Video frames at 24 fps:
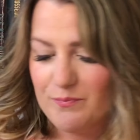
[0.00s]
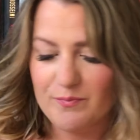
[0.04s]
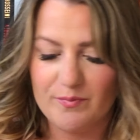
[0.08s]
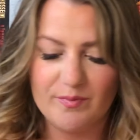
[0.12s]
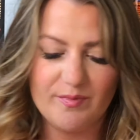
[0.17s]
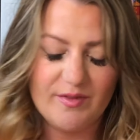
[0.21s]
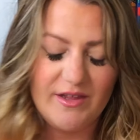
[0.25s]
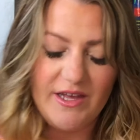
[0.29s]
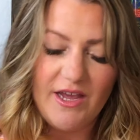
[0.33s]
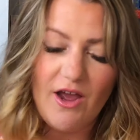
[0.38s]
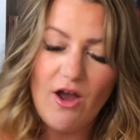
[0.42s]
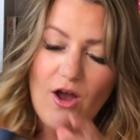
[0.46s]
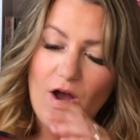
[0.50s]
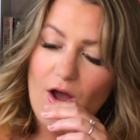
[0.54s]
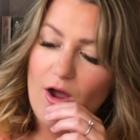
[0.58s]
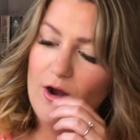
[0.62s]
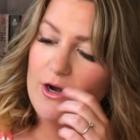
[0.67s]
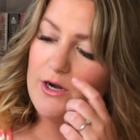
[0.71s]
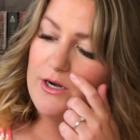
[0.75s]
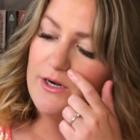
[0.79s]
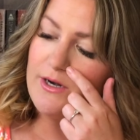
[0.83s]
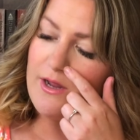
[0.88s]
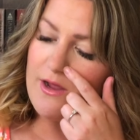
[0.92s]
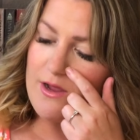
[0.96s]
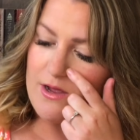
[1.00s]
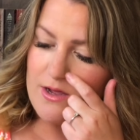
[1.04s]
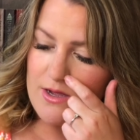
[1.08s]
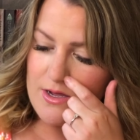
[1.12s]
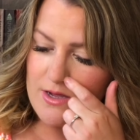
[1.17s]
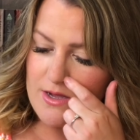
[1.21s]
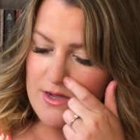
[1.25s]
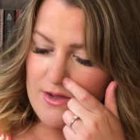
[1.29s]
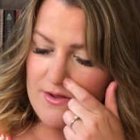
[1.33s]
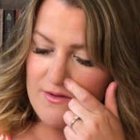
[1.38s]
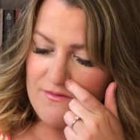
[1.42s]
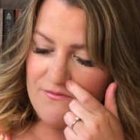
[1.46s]
The Art
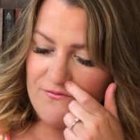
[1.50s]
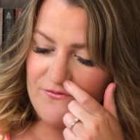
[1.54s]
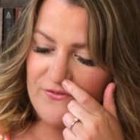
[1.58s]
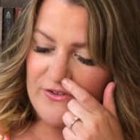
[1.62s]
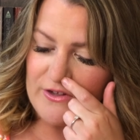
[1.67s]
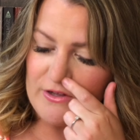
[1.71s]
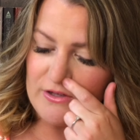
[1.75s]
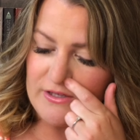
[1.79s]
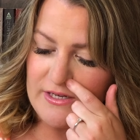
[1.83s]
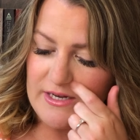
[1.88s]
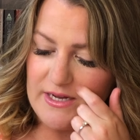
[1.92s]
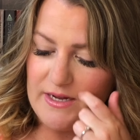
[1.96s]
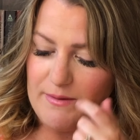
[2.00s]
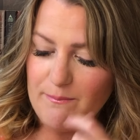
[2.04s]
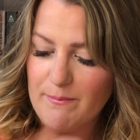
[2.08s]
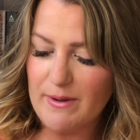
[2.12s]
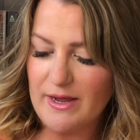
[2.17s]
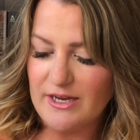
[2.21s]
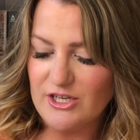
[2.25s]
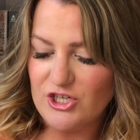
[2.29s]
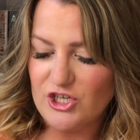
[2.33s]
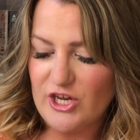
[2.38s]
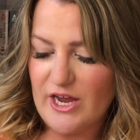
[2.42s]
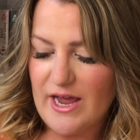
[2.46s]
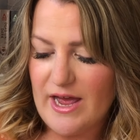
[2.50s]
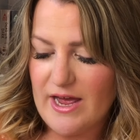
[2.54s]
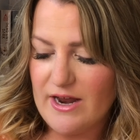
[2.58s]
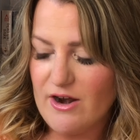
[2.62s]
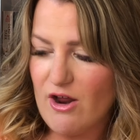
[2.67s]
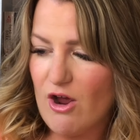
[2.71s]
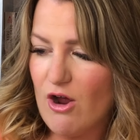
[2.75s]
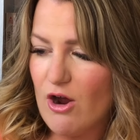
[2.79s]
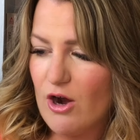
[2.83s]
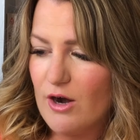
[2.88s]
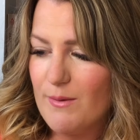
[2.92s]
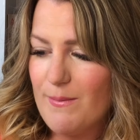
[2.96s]
of Fielding by Chad
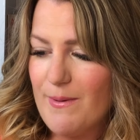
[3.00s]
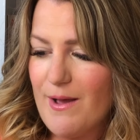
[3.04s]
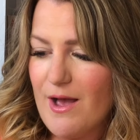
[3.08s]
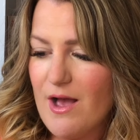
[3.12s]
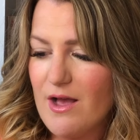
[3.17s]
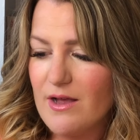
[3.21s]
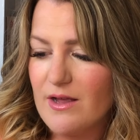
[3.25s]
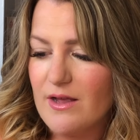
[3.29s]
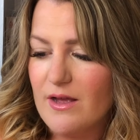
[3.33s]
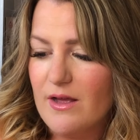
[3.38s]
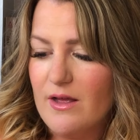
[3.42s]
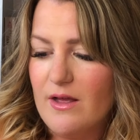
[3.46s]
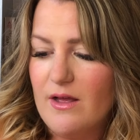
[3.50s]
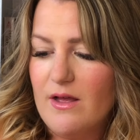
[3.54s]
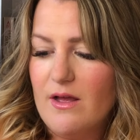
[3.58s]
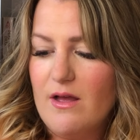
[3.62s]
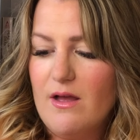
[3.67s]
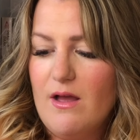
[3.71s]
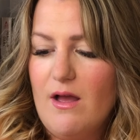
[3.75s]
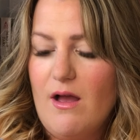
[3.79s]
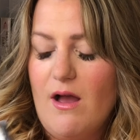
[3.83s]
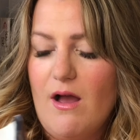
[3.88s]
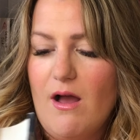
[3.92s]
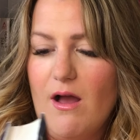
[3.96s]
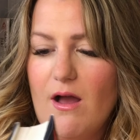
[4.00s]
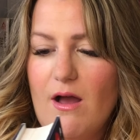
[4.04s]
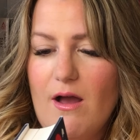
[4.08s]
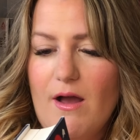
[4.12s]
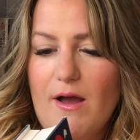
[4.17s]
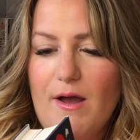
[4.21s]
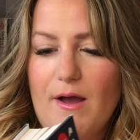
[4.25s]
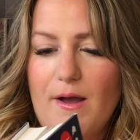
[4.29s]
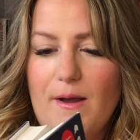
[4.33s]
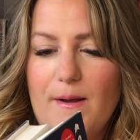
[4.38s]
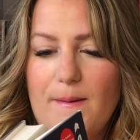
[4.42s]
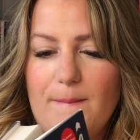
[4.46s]
Harbach.
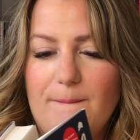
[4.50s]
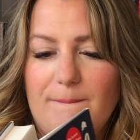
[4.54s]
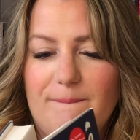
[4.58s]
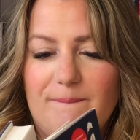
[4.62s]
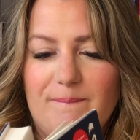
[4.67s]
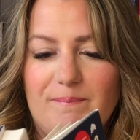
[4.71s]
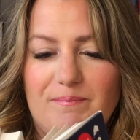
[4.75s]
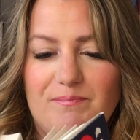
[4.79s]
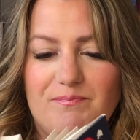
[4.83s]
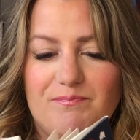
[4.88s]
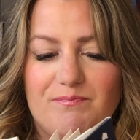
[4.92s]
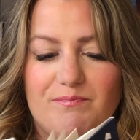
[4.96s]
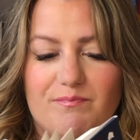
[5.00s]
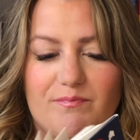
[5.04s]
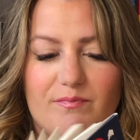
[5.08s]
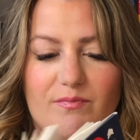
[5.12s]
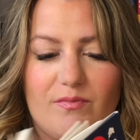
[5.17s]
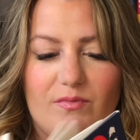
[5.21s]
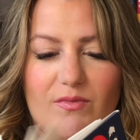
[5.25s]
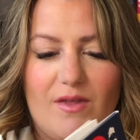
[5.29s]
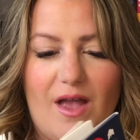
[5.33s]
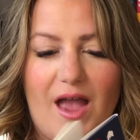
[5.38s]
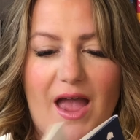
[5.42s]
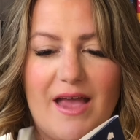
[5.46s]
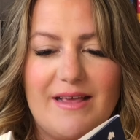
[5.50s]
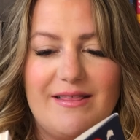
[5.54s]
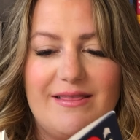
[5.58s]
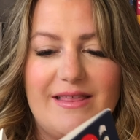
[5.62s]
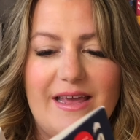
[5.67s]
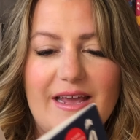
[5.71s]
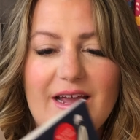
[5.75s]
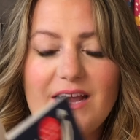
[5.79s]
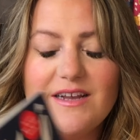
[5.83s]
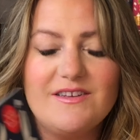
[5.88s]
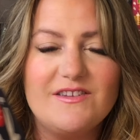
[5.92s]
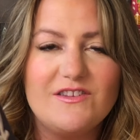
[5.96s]
I
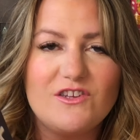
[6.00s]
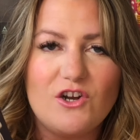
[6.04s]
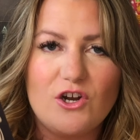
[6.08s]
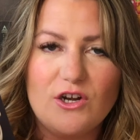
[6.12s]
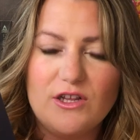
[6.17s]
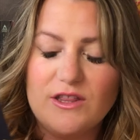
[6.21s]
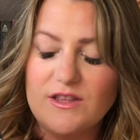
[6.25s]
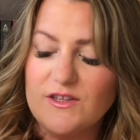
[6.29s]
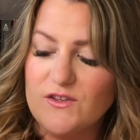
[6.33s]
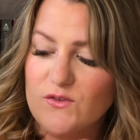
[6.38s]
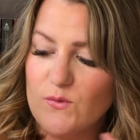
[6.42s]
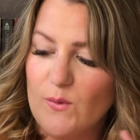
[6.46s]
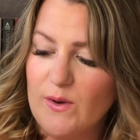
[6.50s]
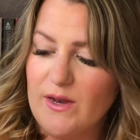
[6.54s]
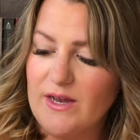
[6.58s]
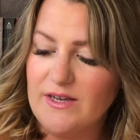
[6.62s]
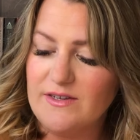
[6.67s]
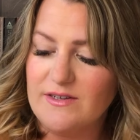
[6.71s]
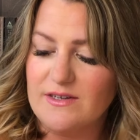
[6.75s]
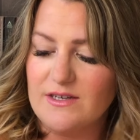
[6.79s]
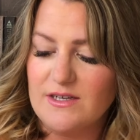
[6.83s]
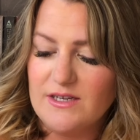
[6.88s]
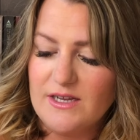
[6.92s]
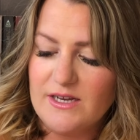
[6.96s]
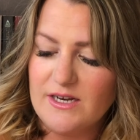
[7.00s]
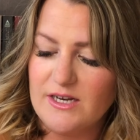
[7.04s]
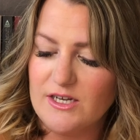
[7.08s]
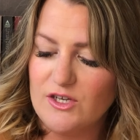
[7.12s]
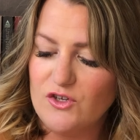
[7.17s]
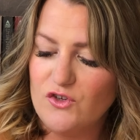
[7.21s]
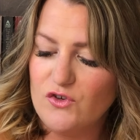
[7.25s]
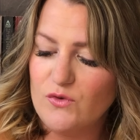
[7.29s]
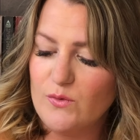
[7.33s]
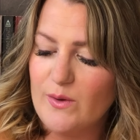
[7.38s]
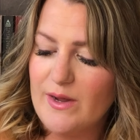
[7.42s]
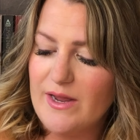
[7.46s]
think I started this one and didn't get
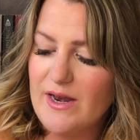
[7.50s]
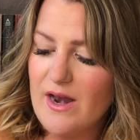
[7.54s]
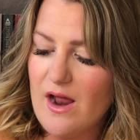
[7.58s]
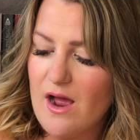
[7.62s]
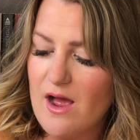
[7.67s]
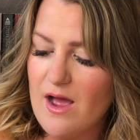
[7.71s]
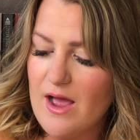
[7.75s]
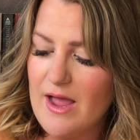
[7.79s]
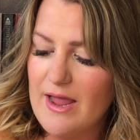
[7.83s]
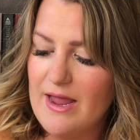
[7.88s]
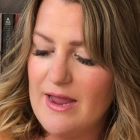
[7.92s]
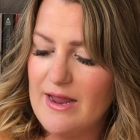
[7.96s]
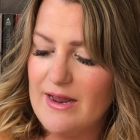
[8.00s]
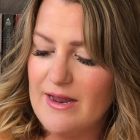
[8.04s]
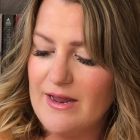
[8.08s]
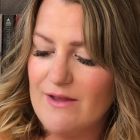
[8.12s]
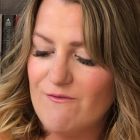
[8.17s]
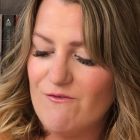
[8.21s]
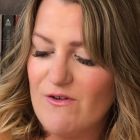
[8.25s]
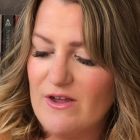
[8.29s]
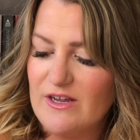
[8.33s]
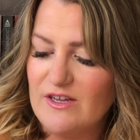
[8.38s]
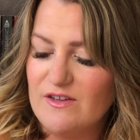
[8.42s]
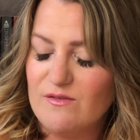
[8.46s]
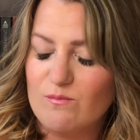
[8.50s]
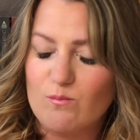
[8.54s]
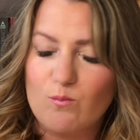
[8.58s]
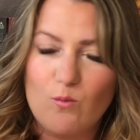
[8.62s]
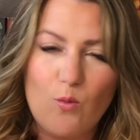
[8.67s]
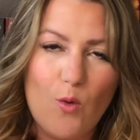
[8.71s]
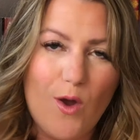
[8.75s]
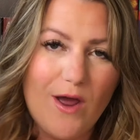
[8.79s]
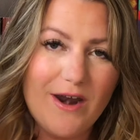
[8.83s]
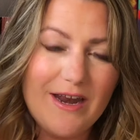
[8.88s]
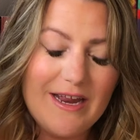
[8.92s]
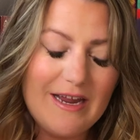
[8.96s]
into it. If I
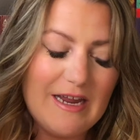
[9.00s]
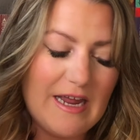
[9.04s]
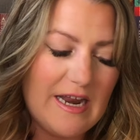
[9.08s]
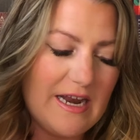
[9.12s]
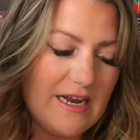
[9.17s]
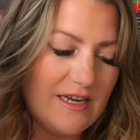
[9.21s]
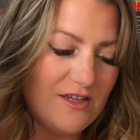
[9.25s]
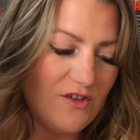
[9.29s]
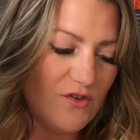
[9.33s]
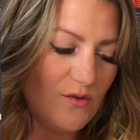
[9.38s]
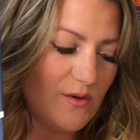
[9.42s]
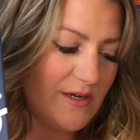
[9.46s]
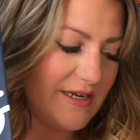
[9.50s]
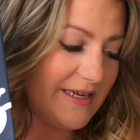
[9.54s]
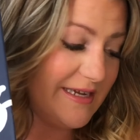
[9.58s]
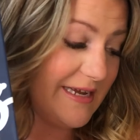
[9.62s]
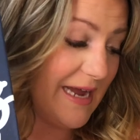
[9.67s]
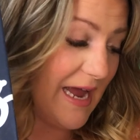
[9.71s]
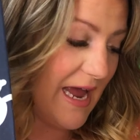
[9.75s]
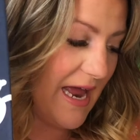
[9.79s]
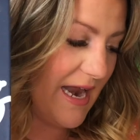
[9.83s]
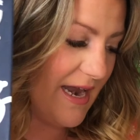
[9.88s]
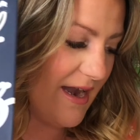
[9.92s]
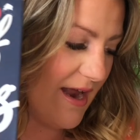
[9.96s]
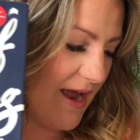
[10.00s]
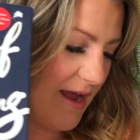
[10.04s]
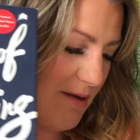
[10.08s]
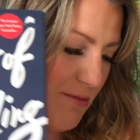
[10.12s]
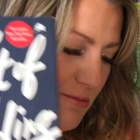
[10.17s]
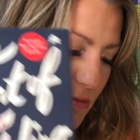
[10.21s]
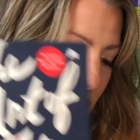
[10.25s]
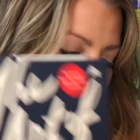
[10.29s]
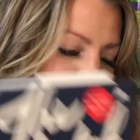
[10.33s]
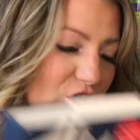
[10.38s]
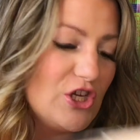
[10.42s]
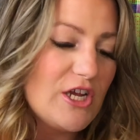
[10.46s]
want to get into it again, I
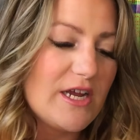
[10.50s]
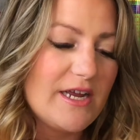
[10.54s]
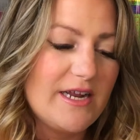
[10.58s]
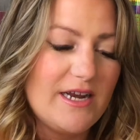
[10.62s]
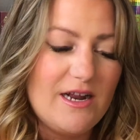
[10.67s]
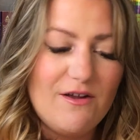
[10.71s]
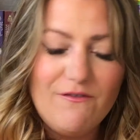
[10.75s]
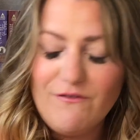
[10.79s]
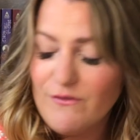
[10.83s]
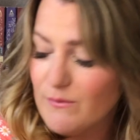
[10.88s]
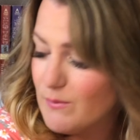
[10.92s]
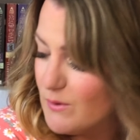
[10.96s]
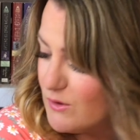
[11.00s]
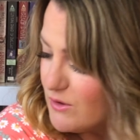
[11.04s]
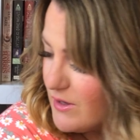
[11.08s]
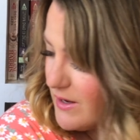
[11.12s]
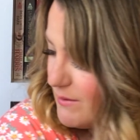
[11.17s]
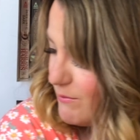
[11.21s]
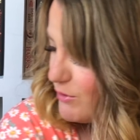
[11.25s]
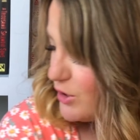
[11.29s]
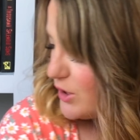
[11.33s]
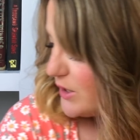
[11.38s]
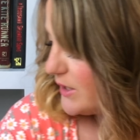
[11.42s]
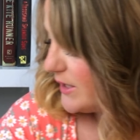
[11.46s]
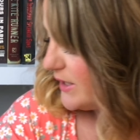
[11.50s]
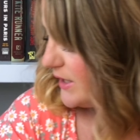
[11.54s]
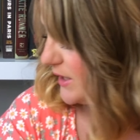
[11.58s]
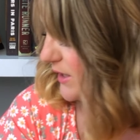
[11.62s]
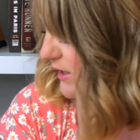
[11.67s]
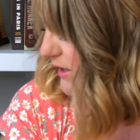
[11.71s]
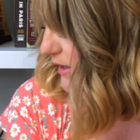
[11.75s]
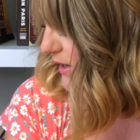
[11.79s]
will check it out from the library.